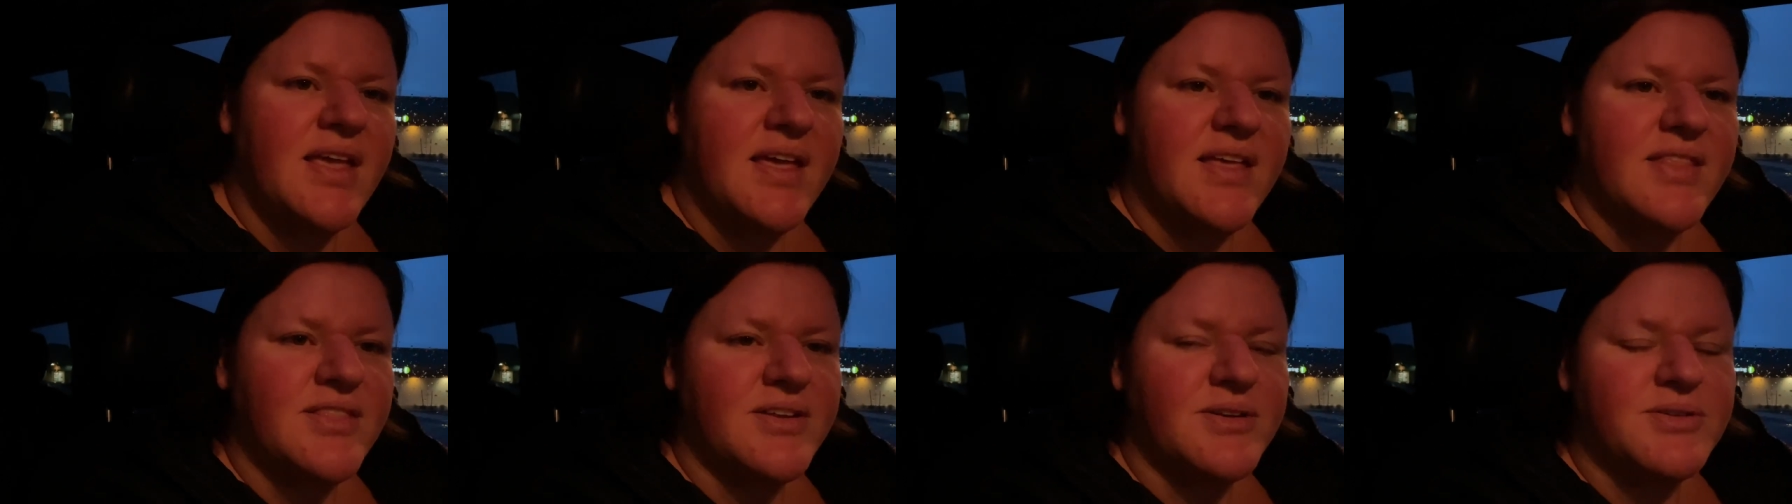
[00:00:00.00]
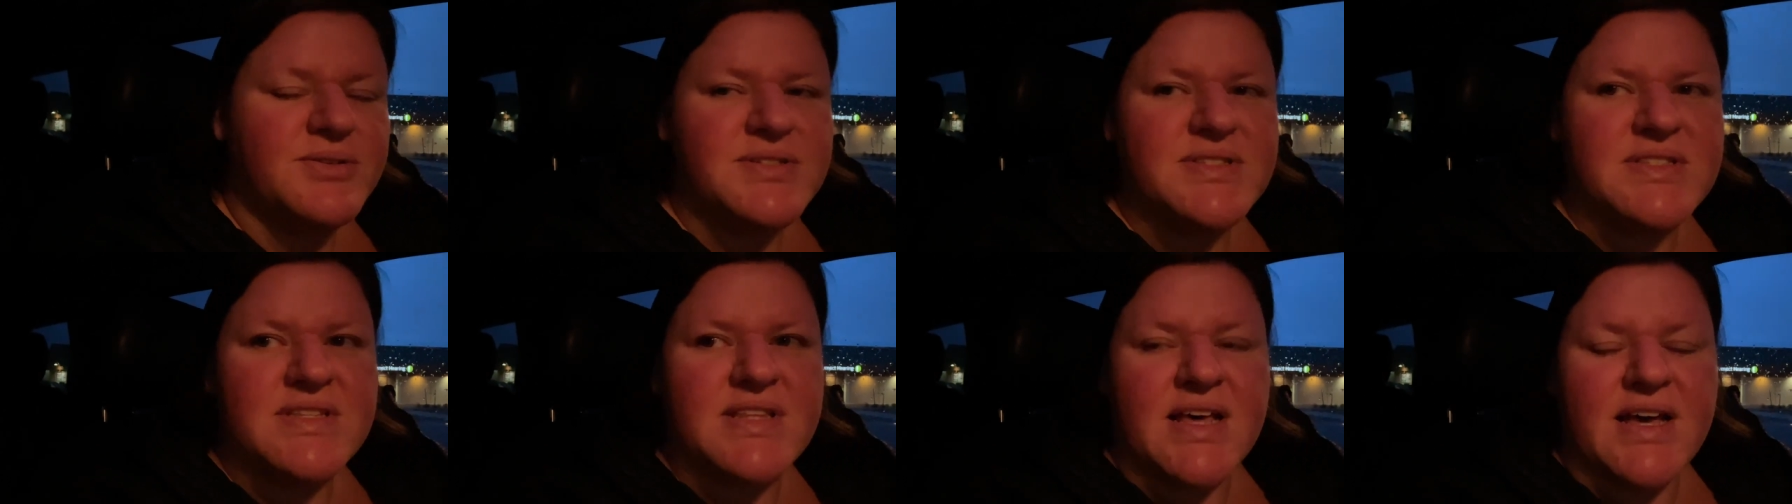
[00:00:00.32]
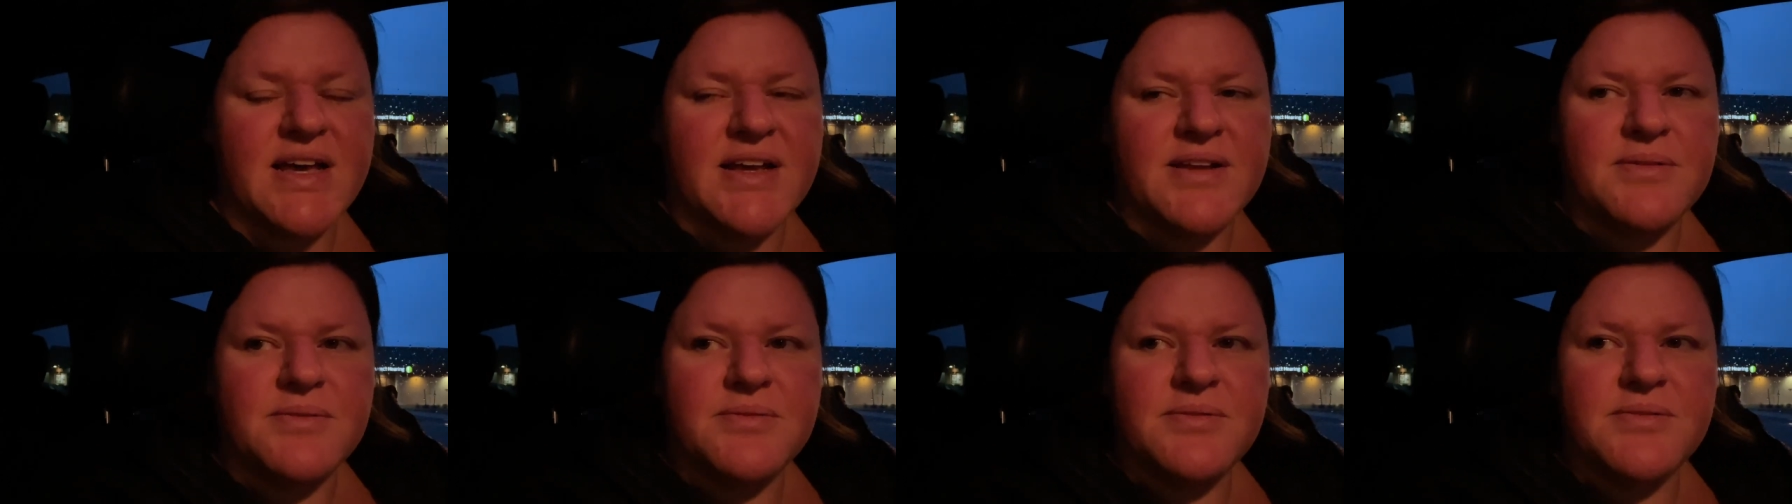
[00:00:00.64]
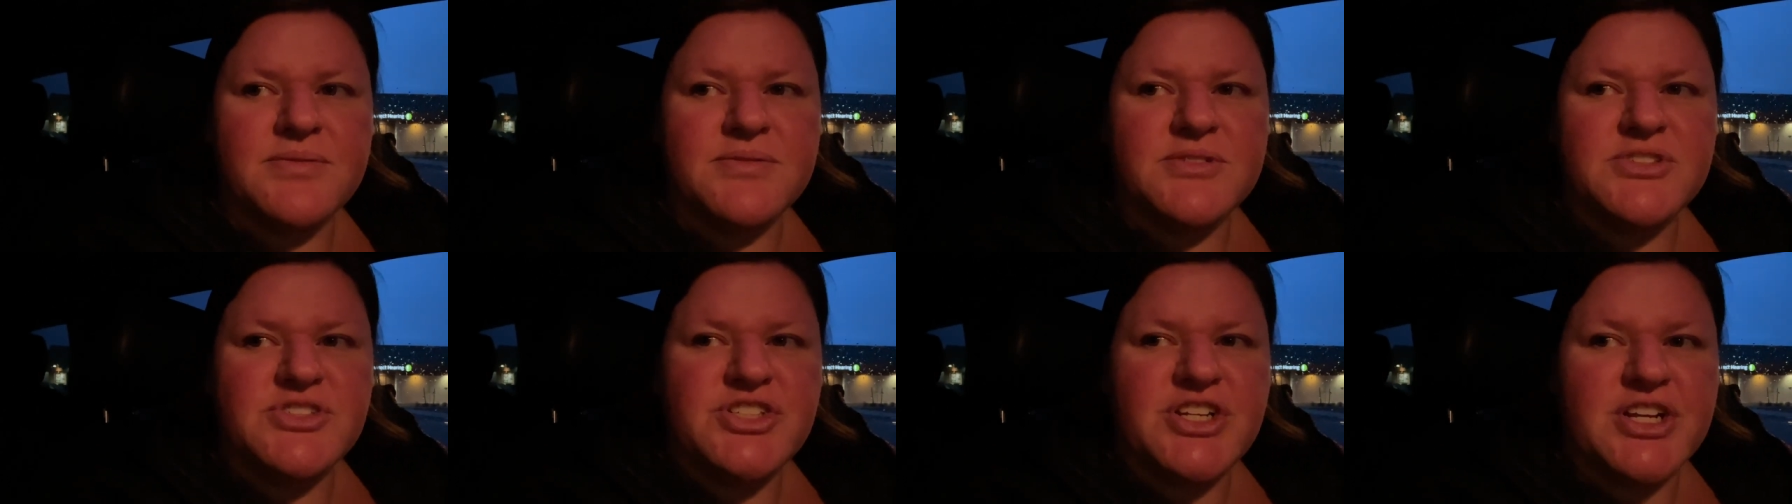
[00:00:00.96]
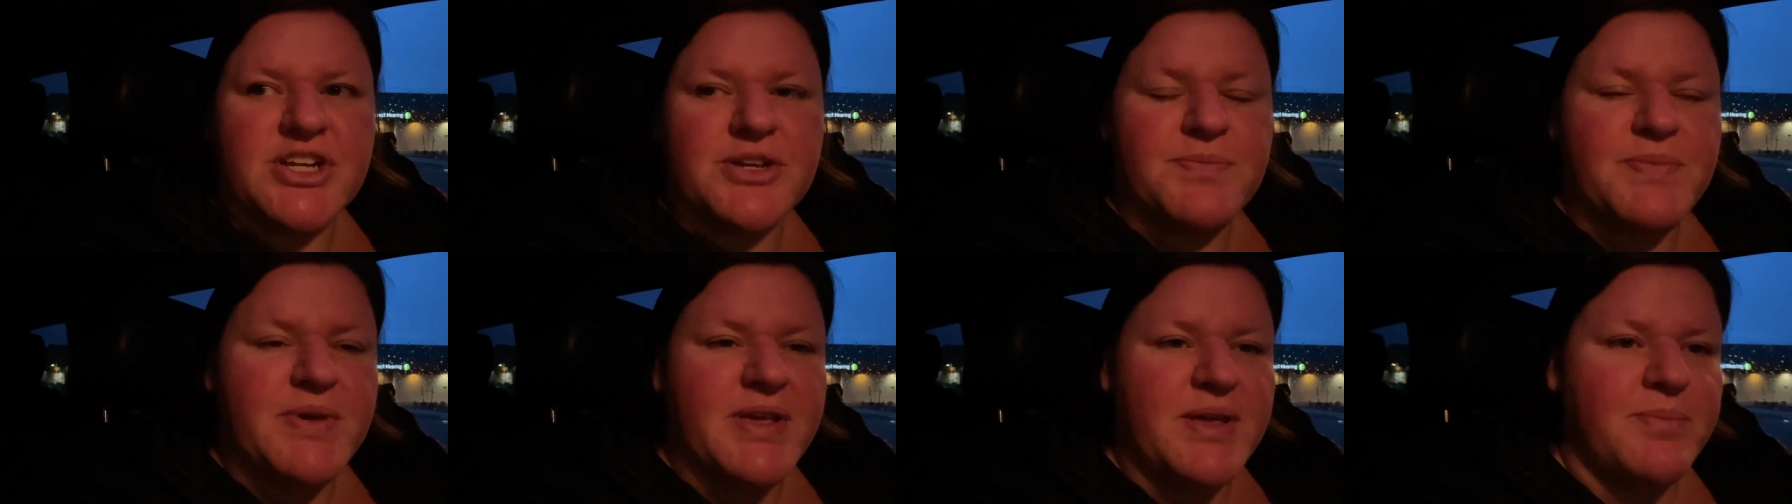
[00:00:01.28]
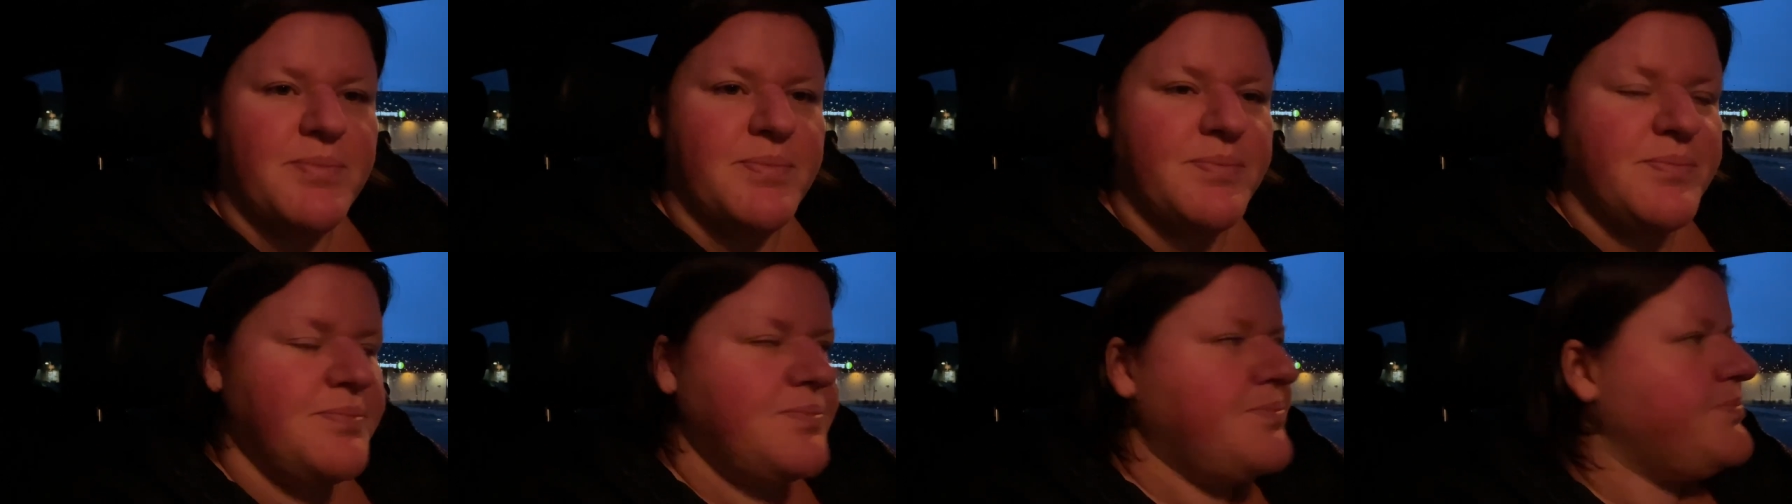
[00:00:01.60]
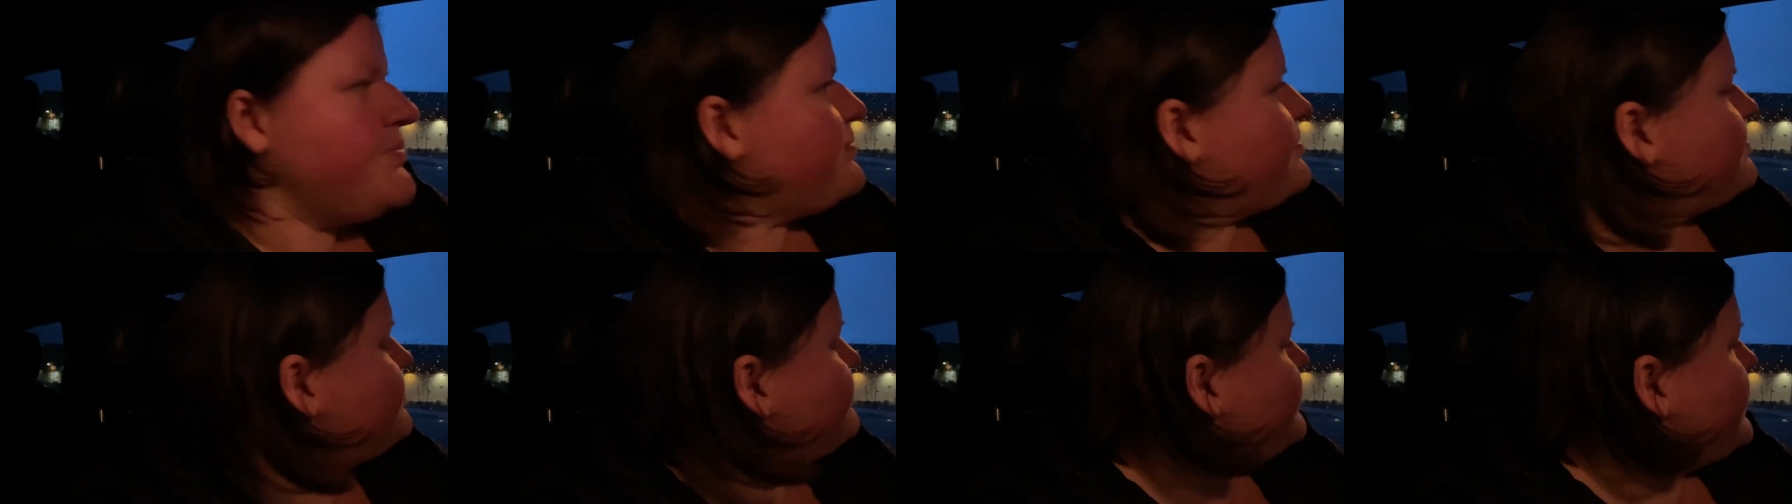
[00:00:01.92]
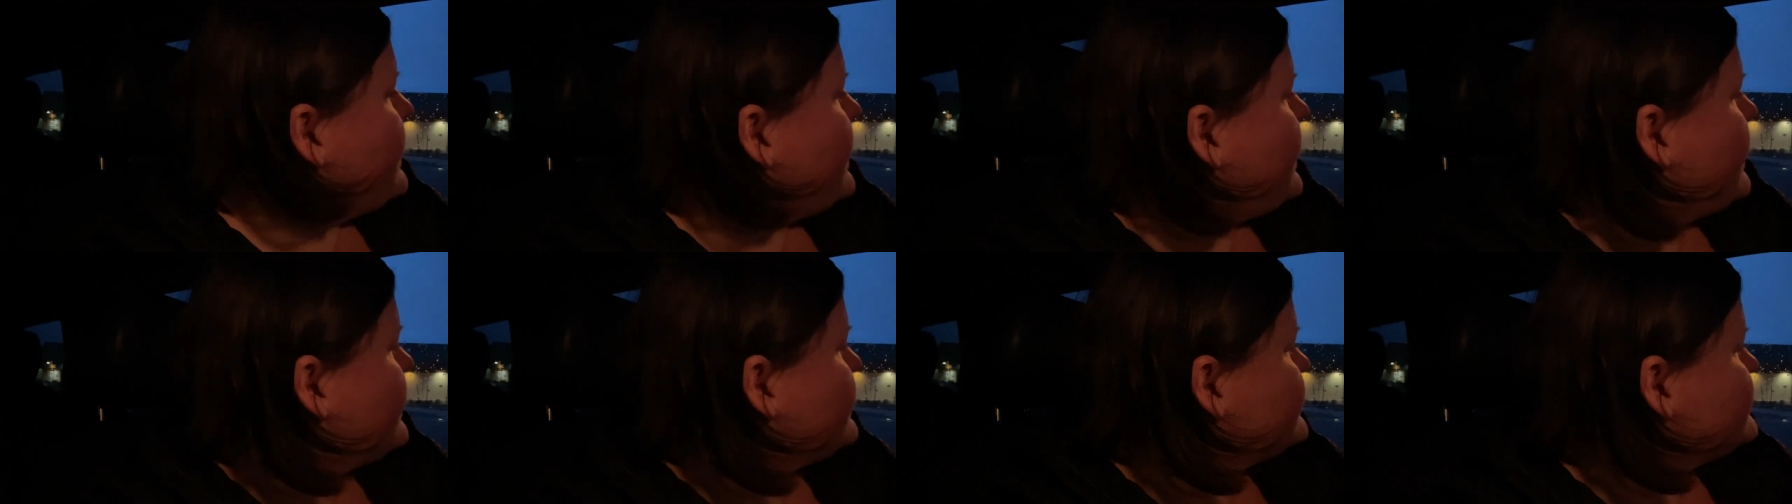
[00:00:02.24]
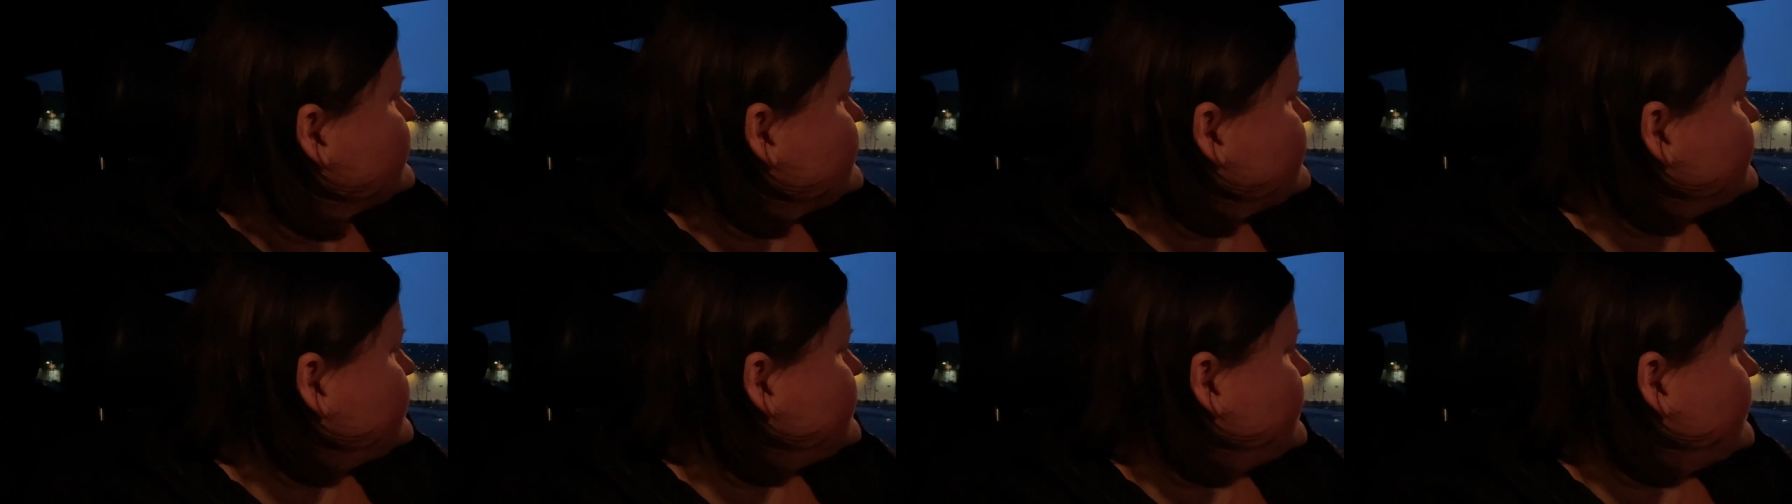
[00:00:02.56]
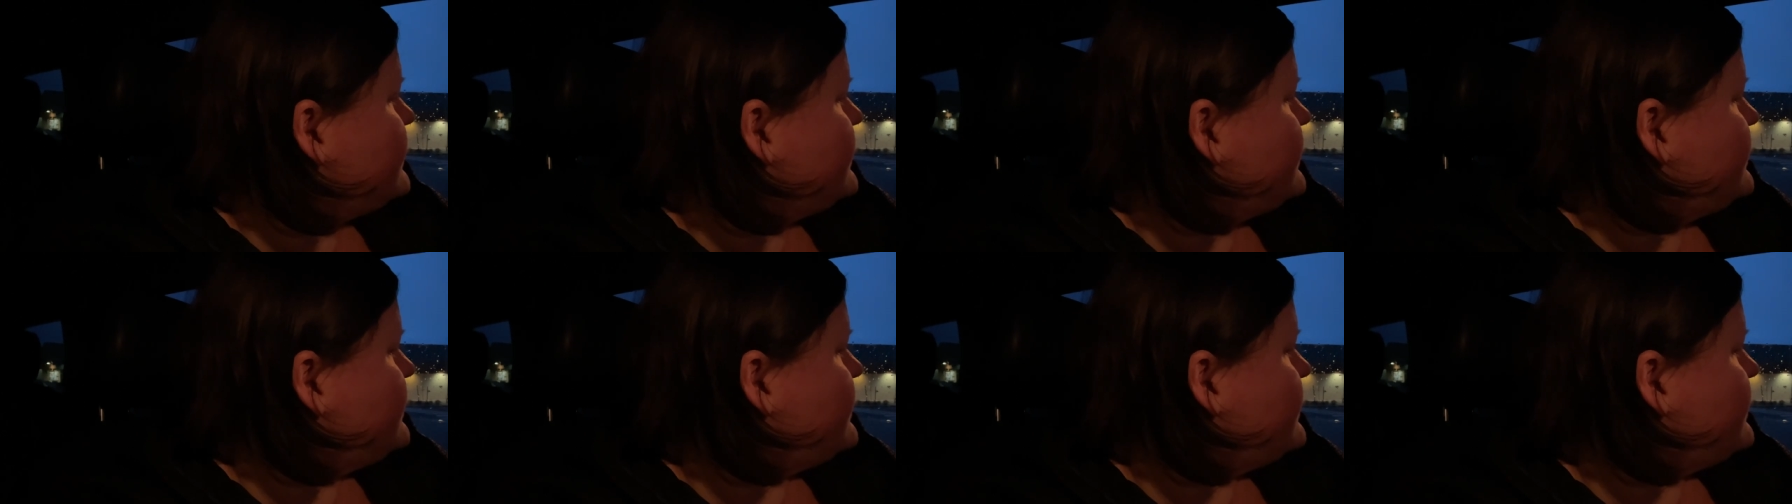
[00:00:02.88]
there was that chickpea pasta